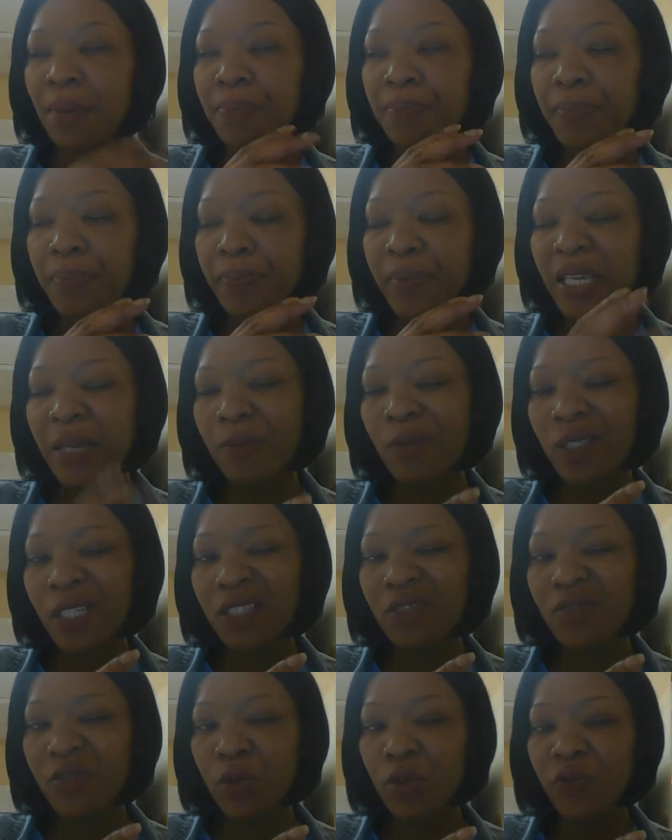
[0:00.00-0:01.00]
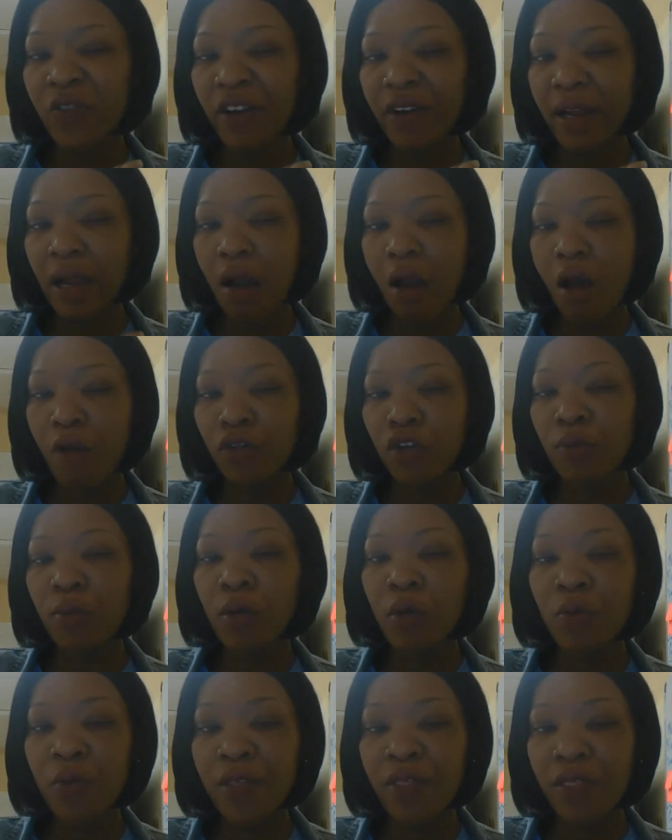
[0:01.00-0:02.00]
People didn't feel very
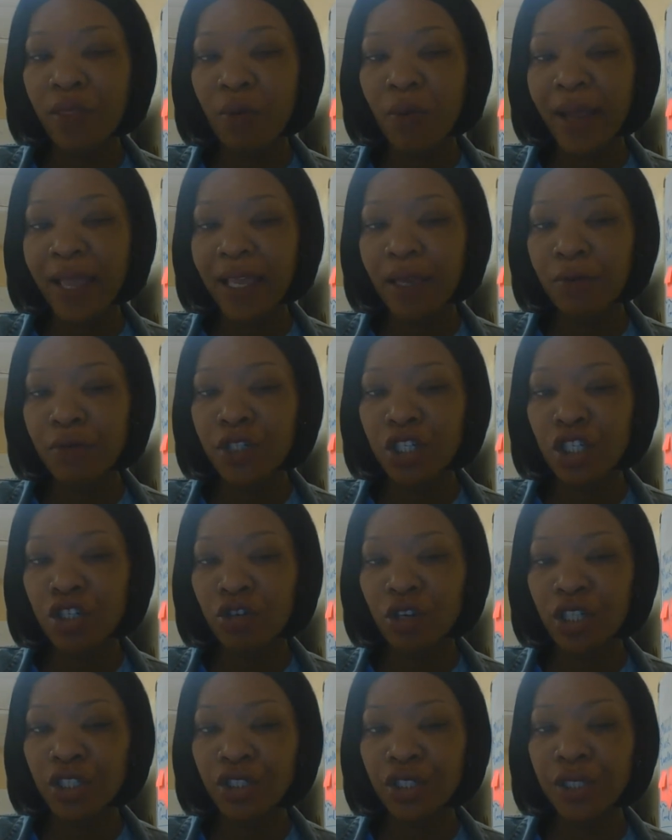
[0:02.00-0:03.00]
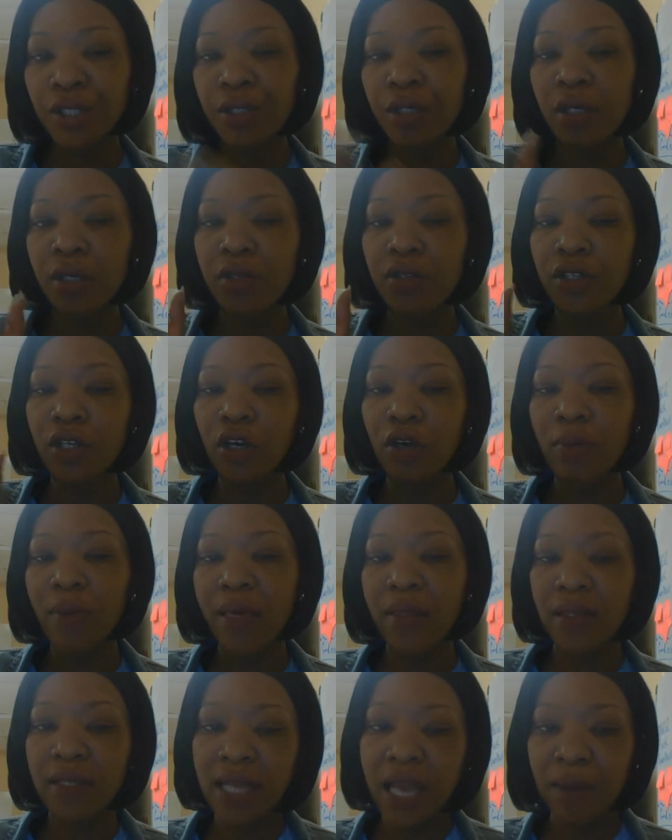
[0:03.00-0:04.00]
comfortable with the way it was structured. So by
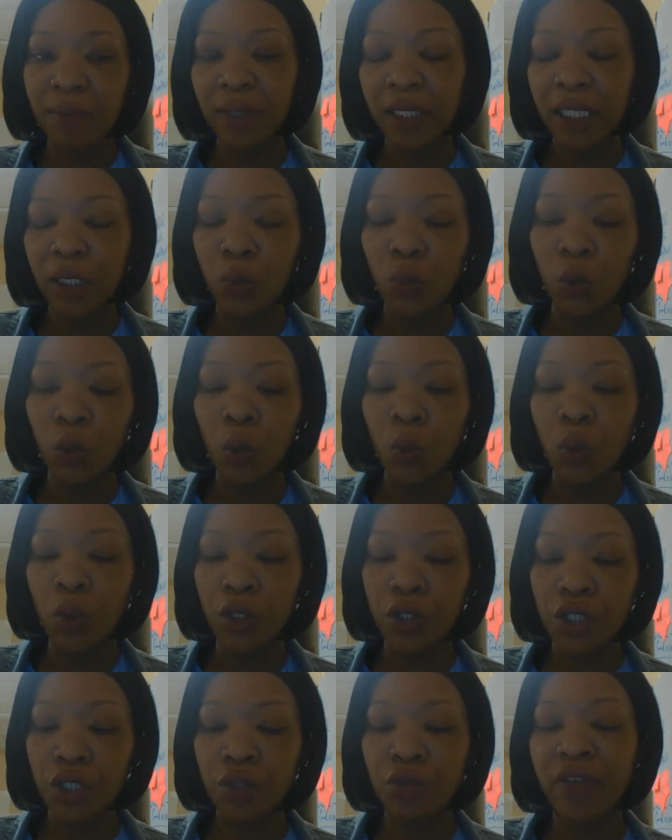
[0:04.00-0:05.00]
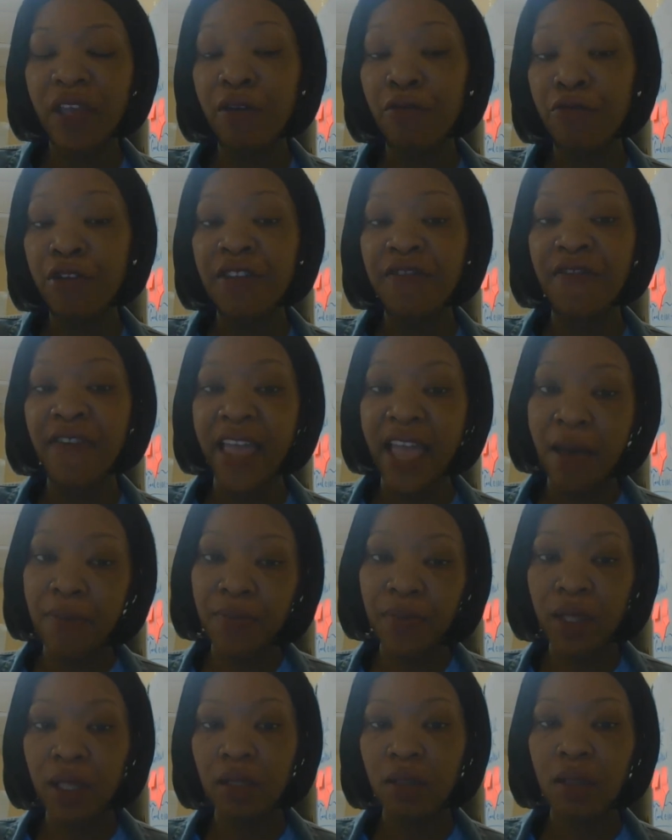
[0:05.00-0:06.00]
the time we end World War II, they
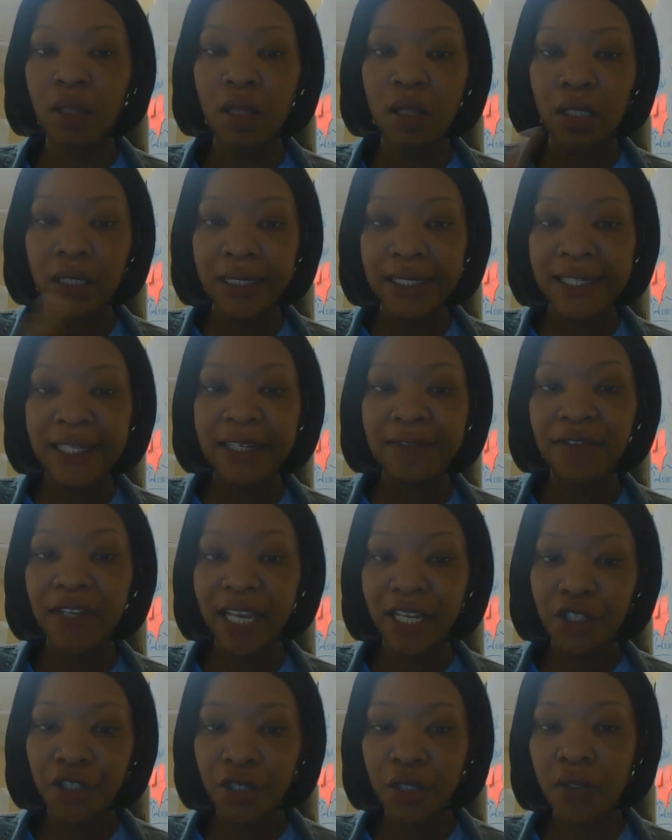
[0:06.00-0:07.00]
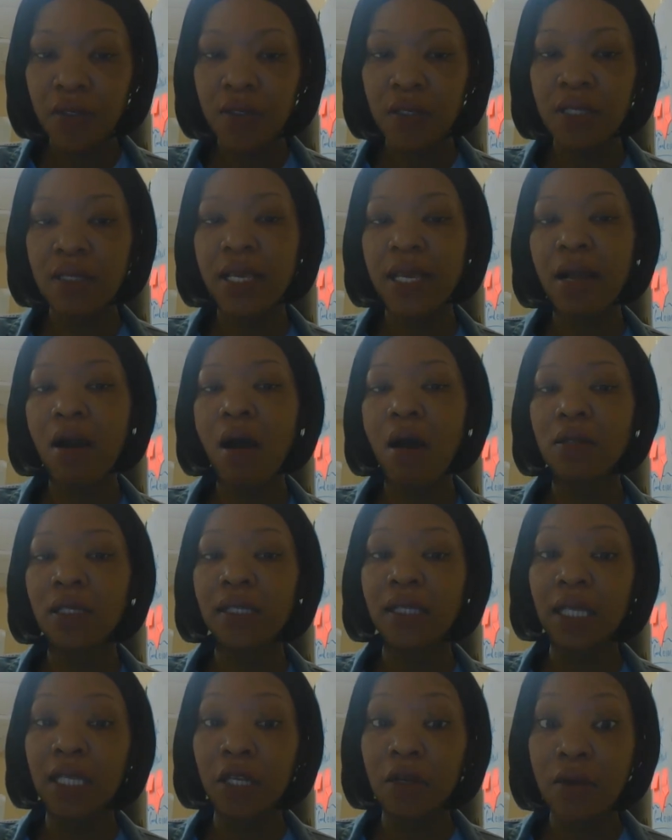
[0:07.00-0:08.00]
revamped the League of Nations and they call
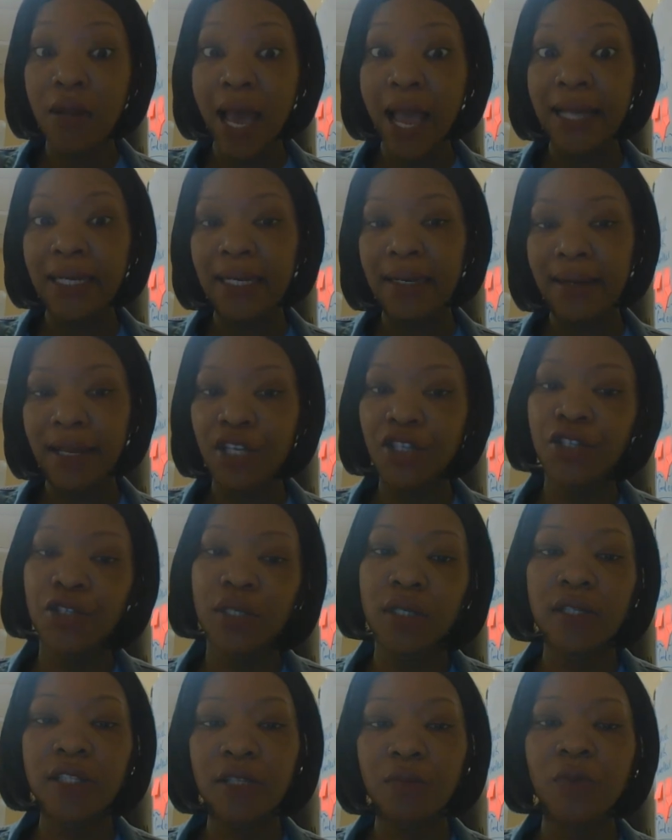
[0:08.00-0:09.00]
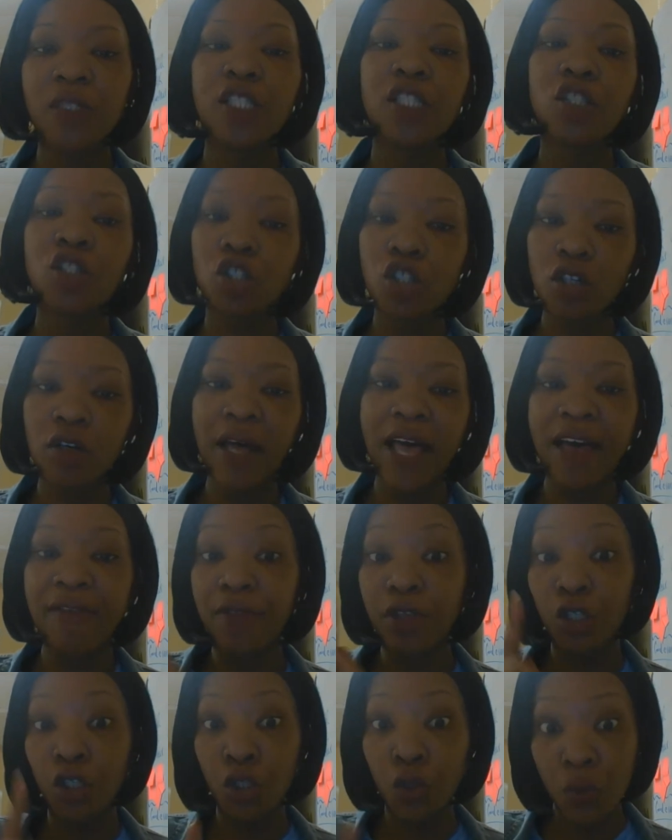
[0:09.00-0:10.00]
it the United Nations. And we still have
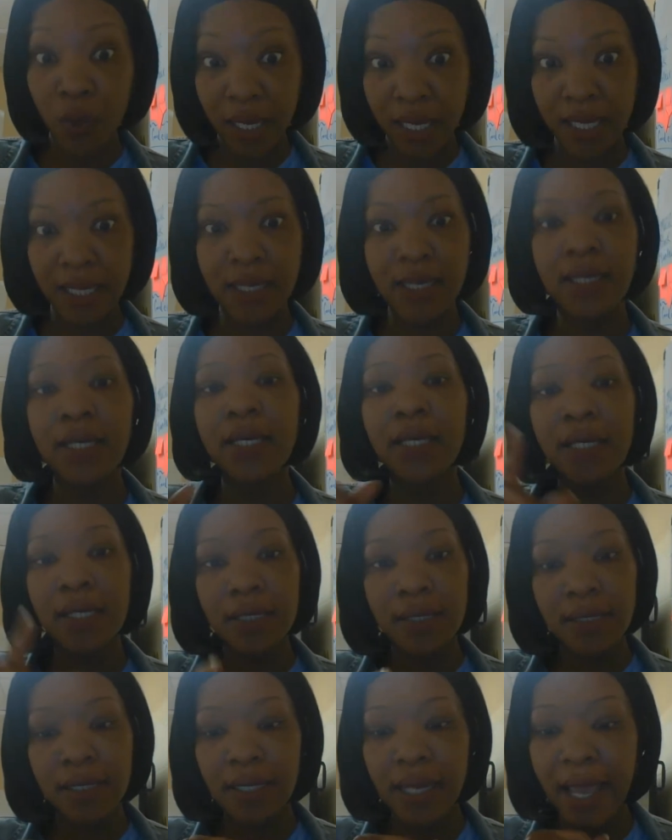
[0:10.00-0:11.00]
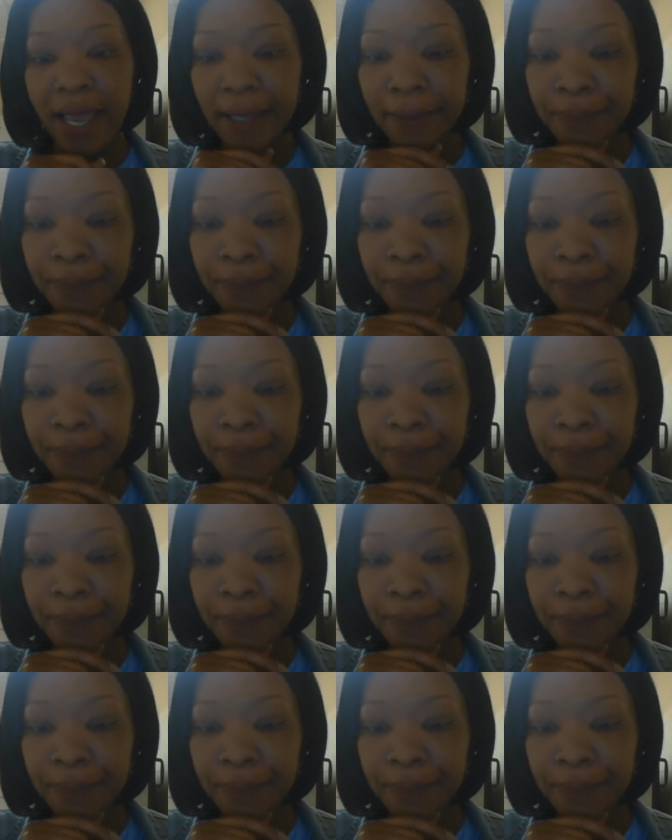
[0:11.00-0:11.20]
the UN today.